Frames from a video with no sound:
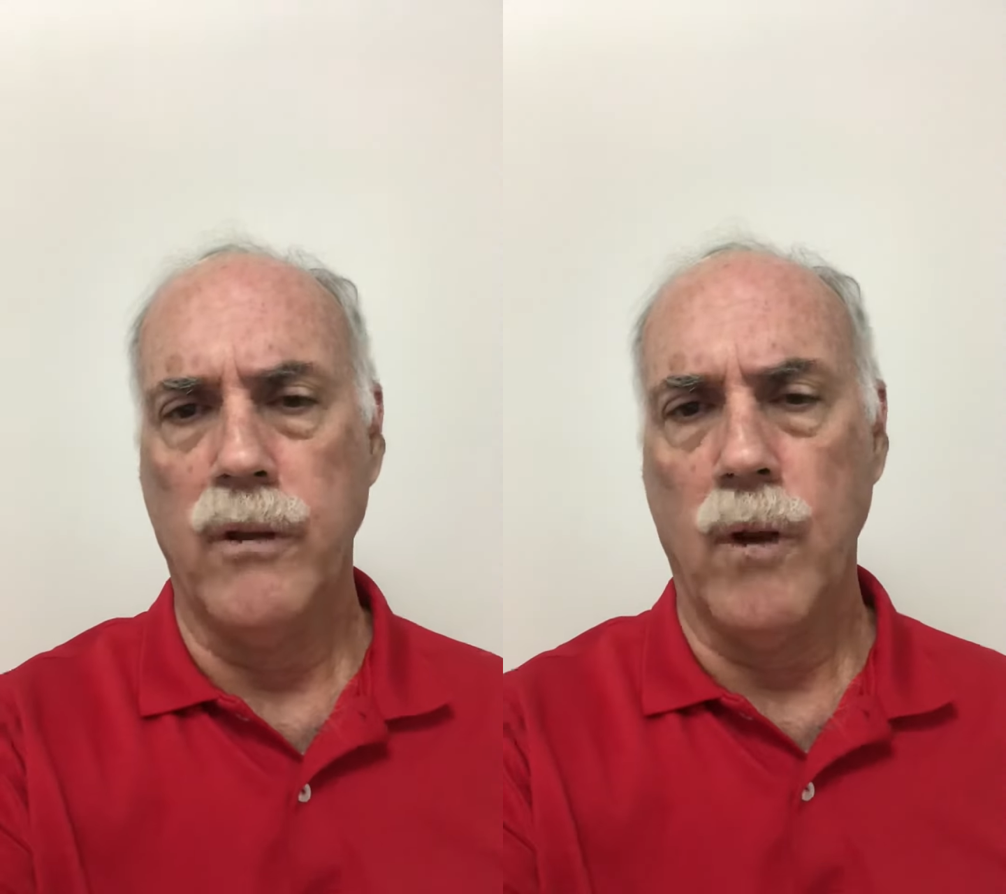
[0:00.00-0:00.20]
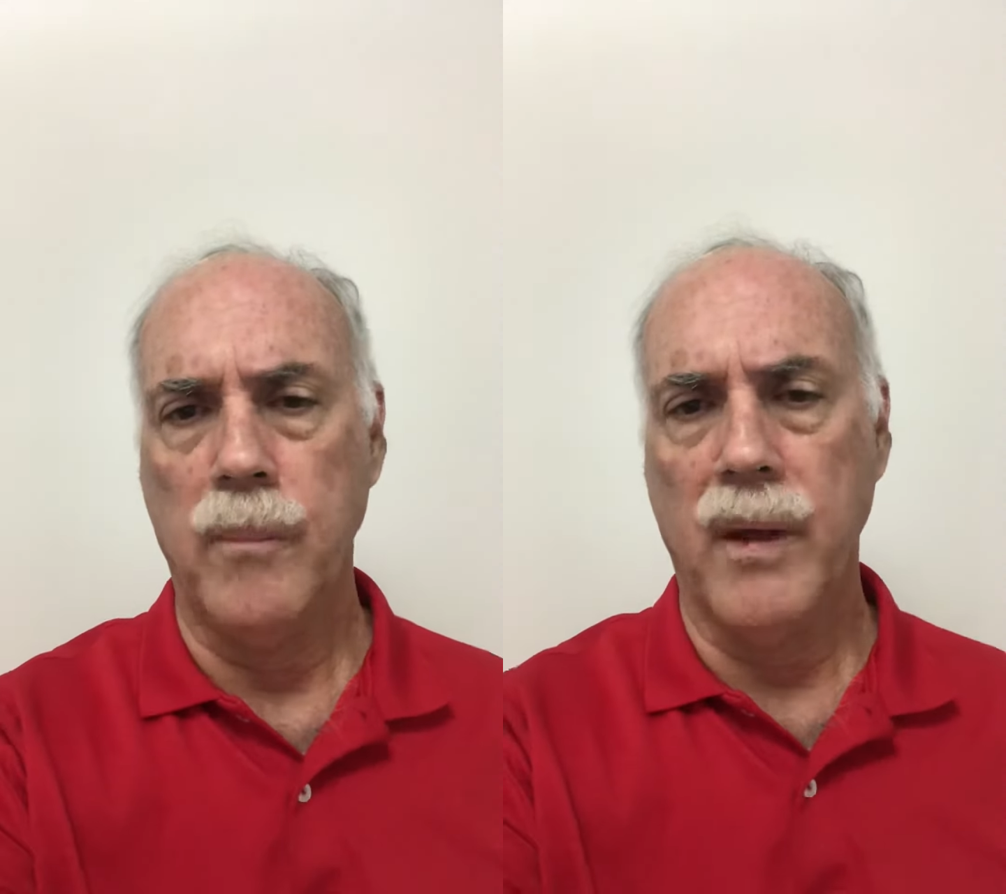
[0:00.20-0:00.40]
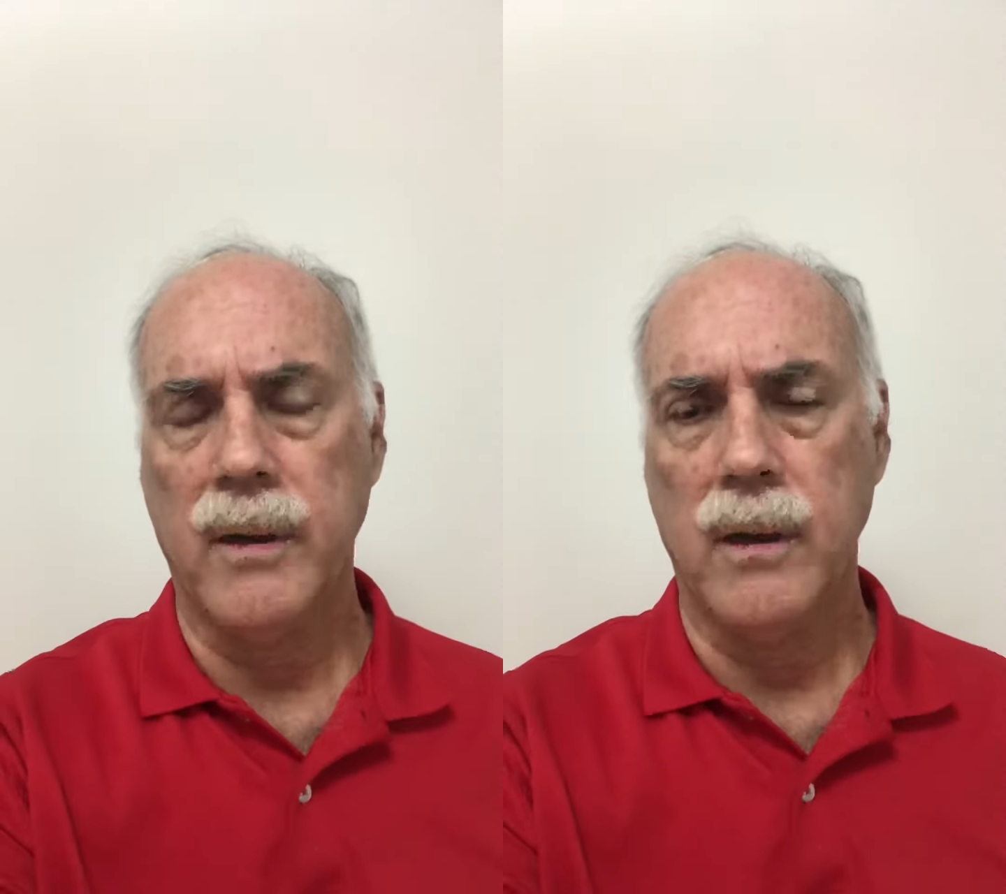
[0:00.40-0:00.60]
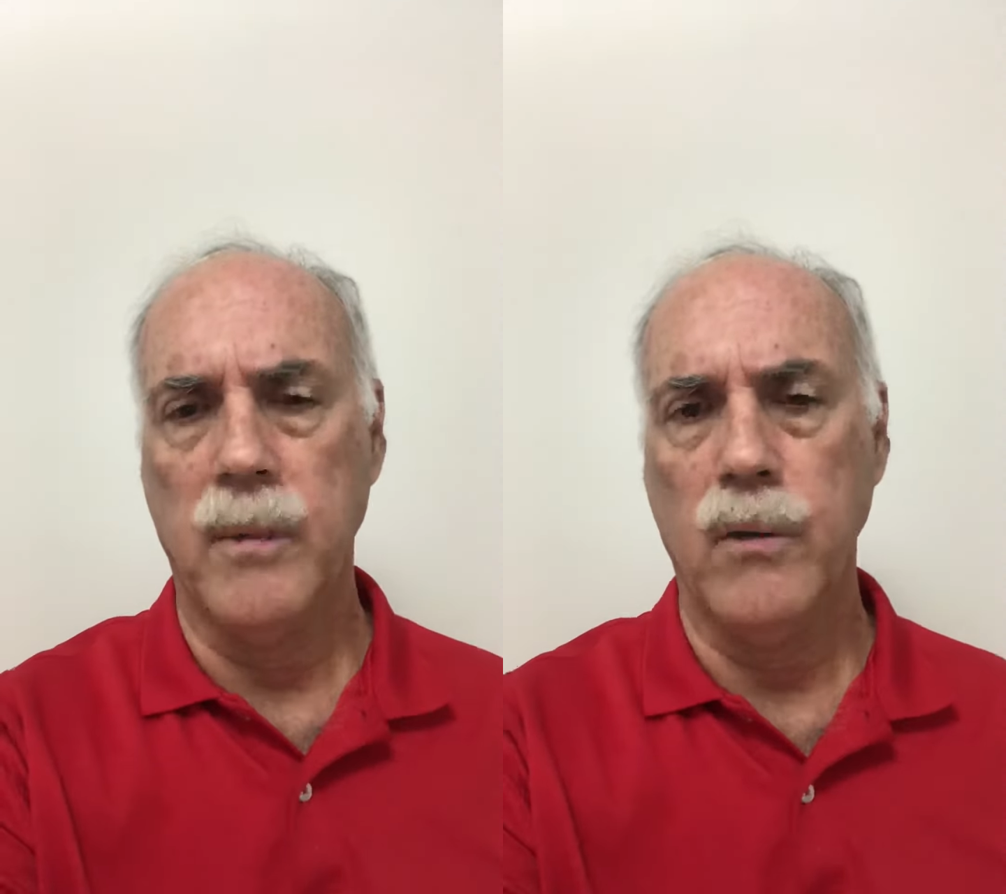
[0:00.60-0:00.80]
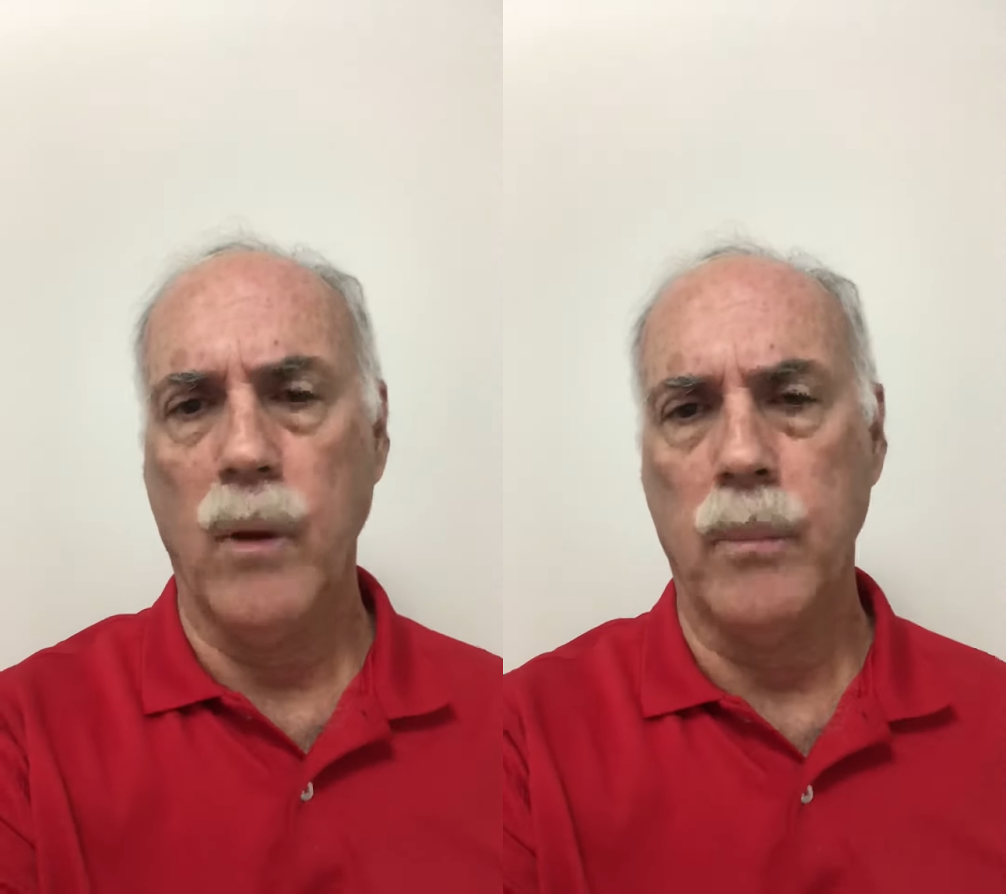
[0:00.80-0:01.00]
no, I'm not going to
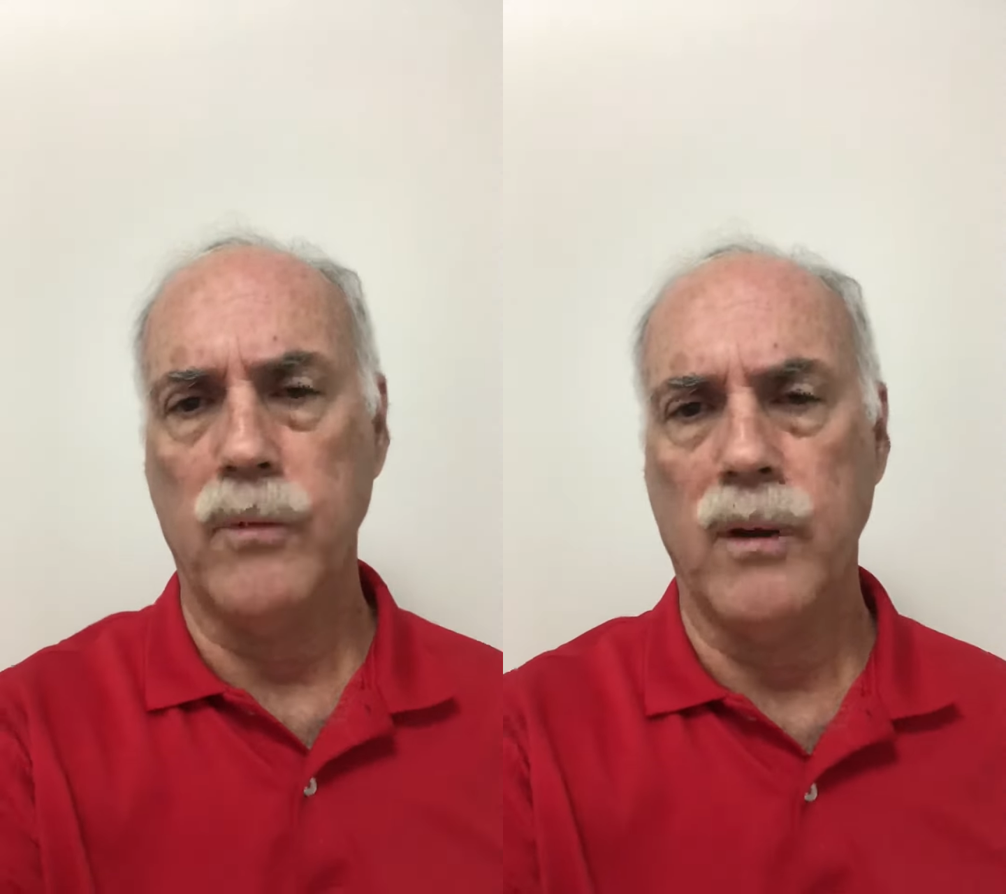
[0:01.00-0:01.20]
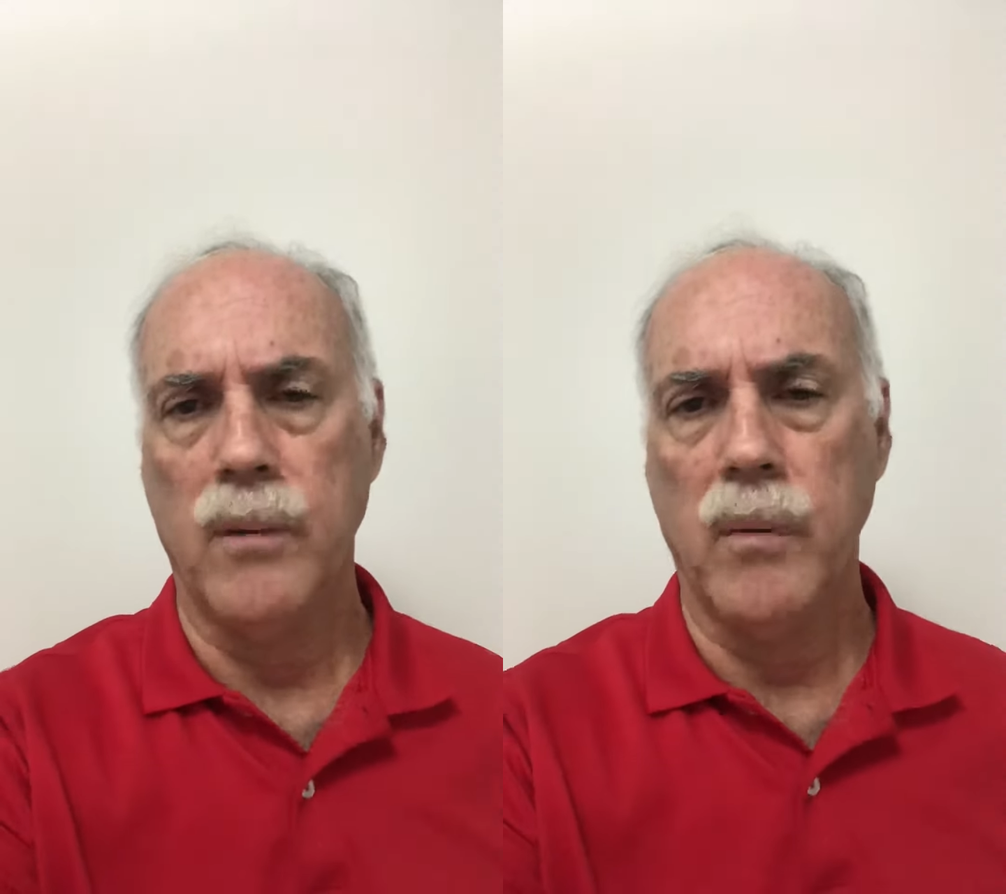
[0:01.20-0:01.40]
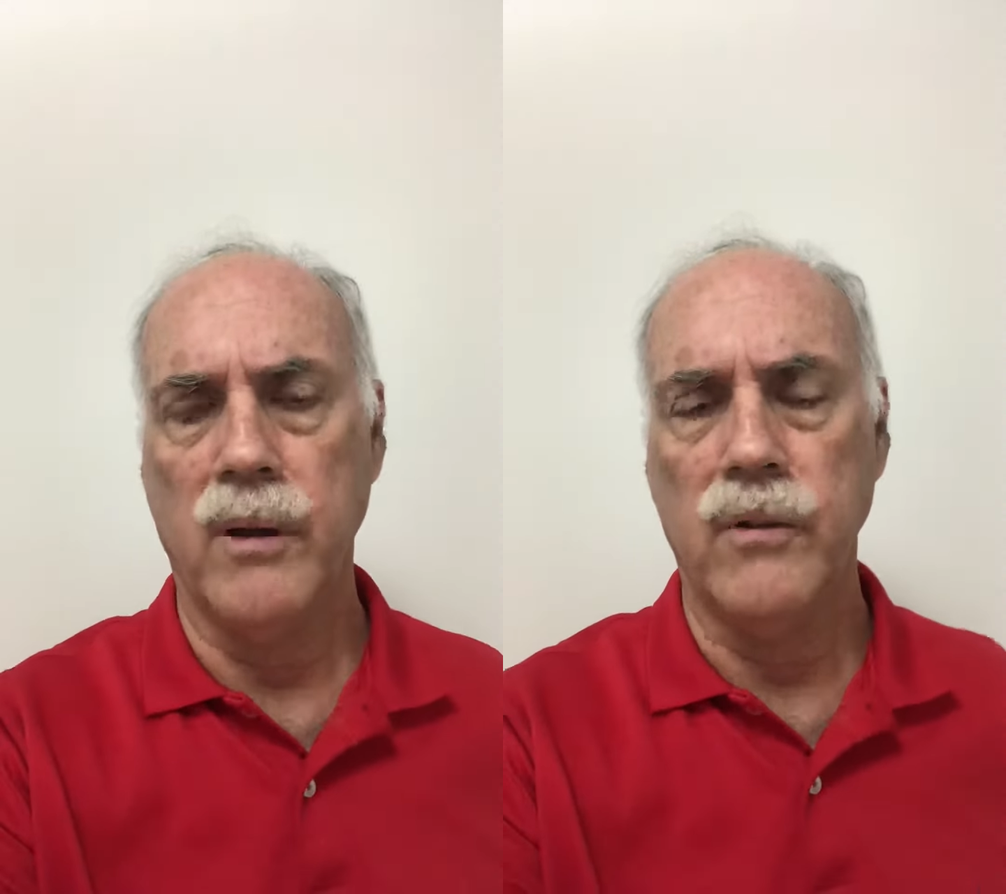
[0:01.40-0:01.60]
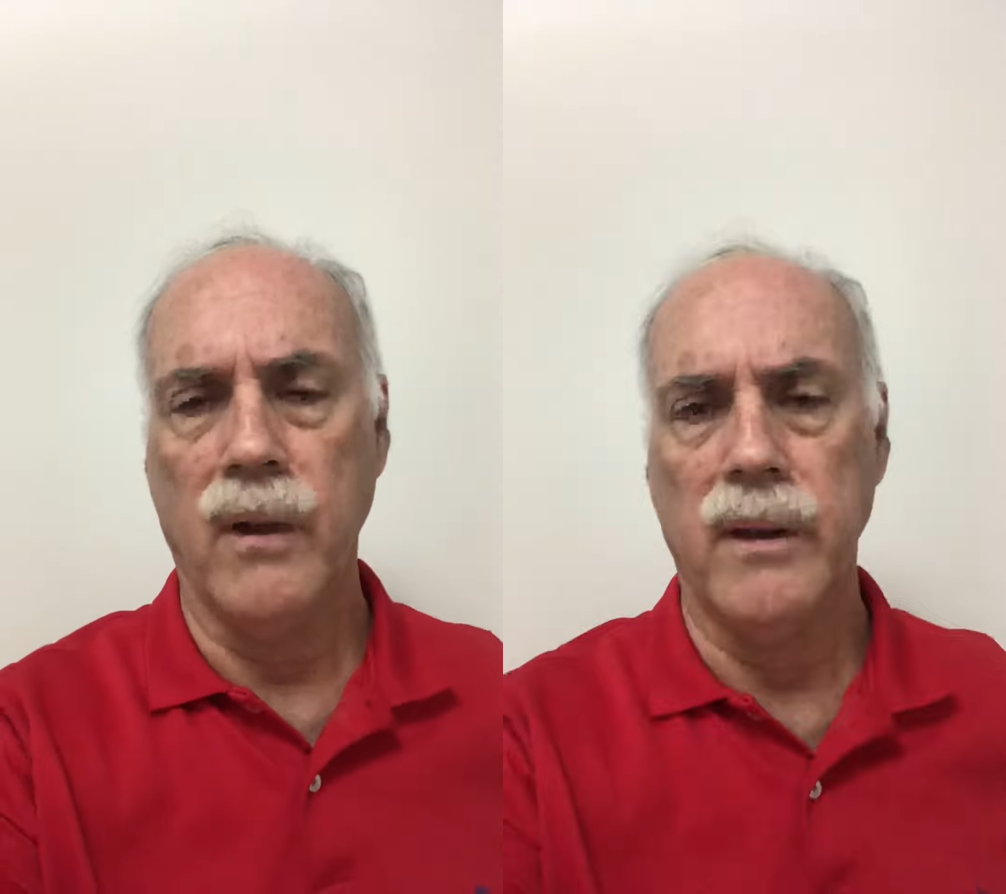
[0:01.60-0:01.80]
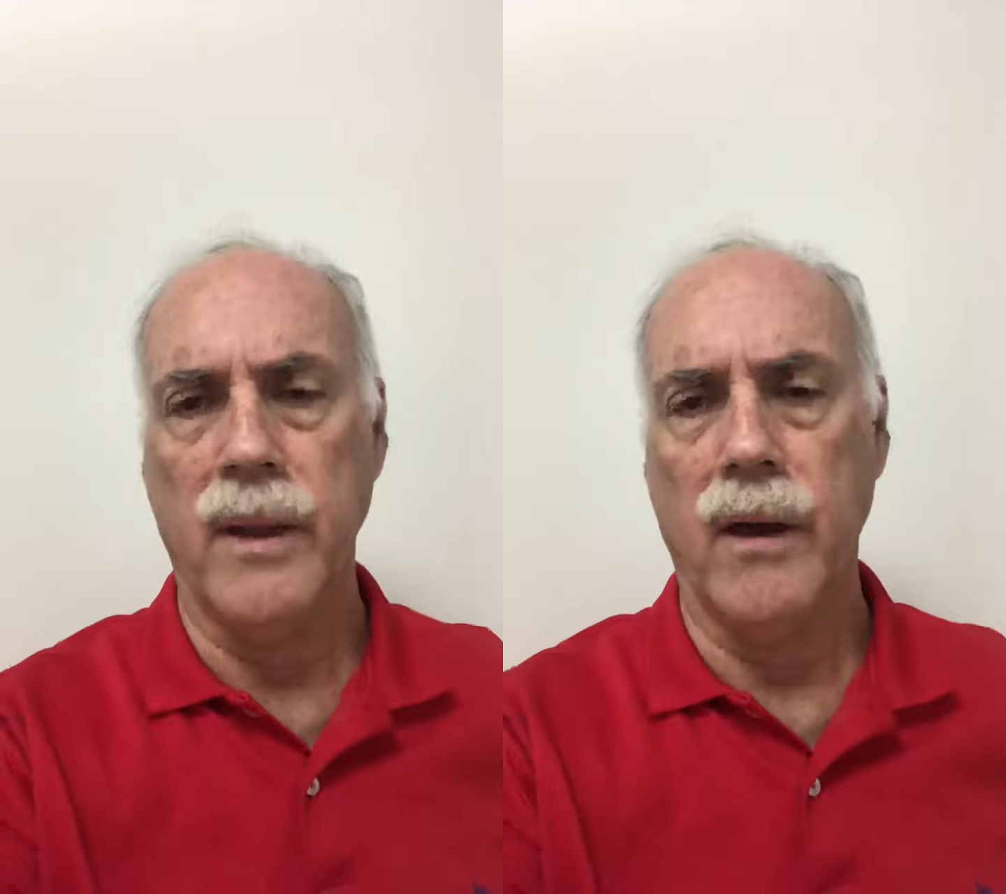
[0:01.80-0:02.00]
be represented by
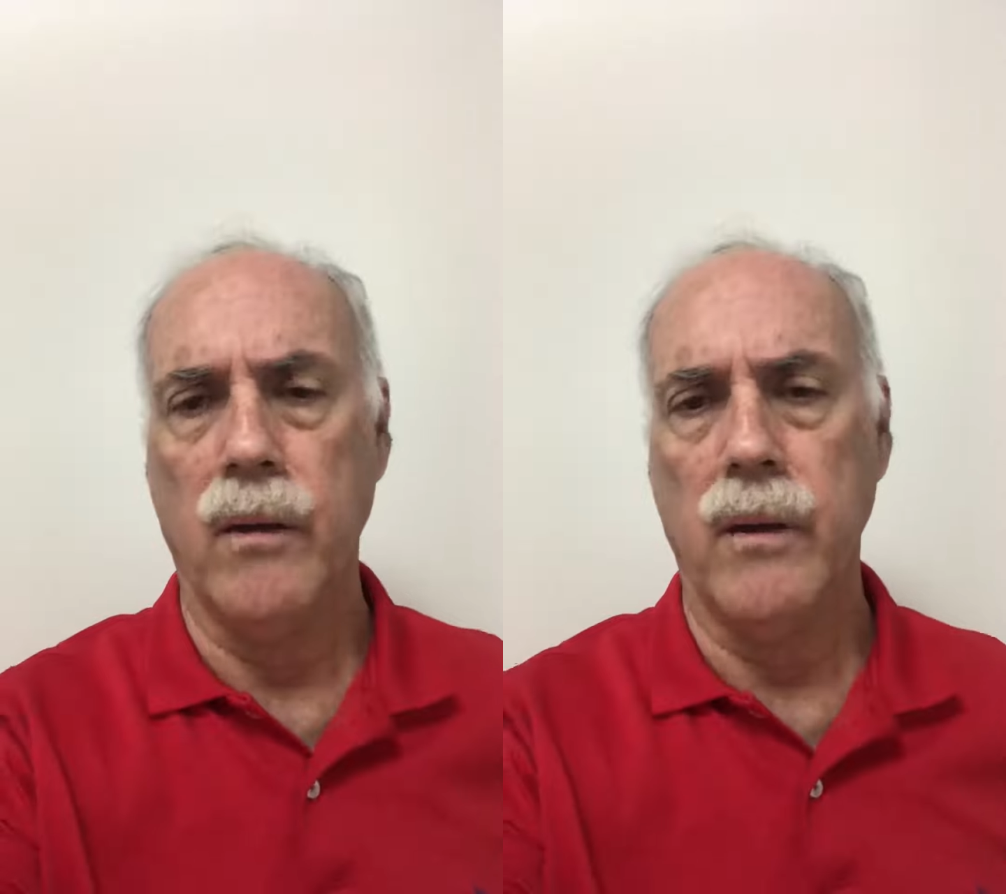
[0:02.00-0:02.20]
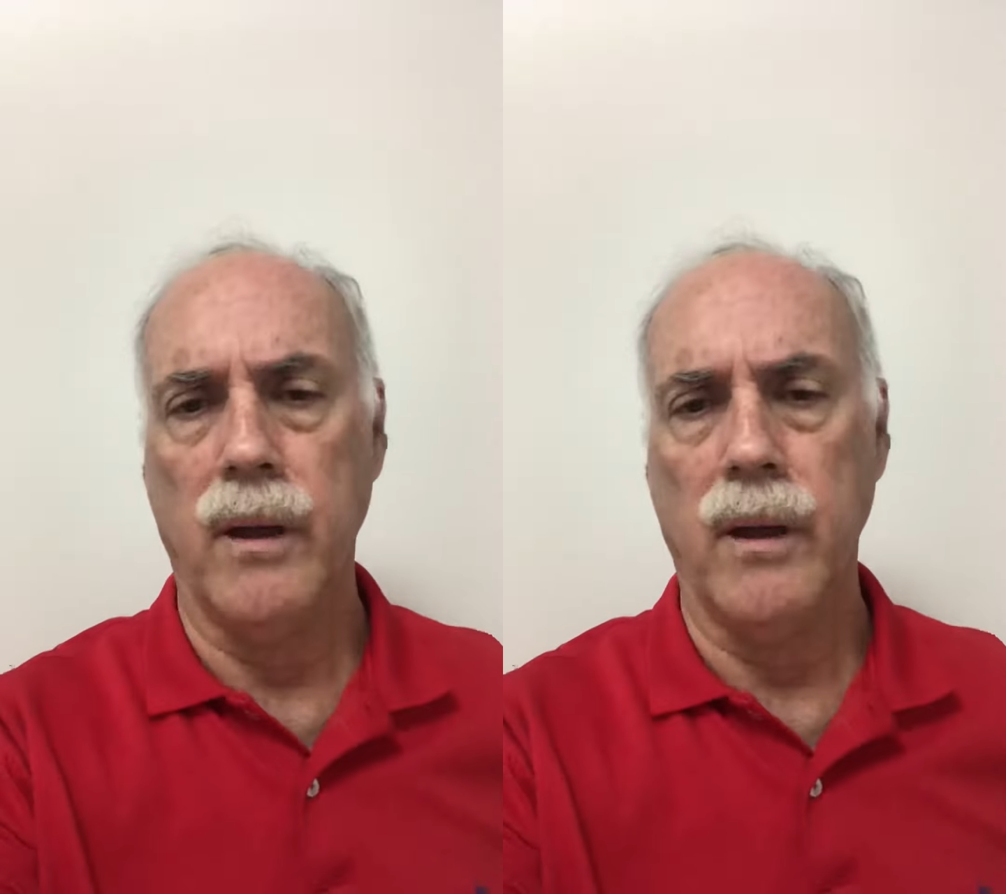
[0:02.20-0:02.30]
John Dowd.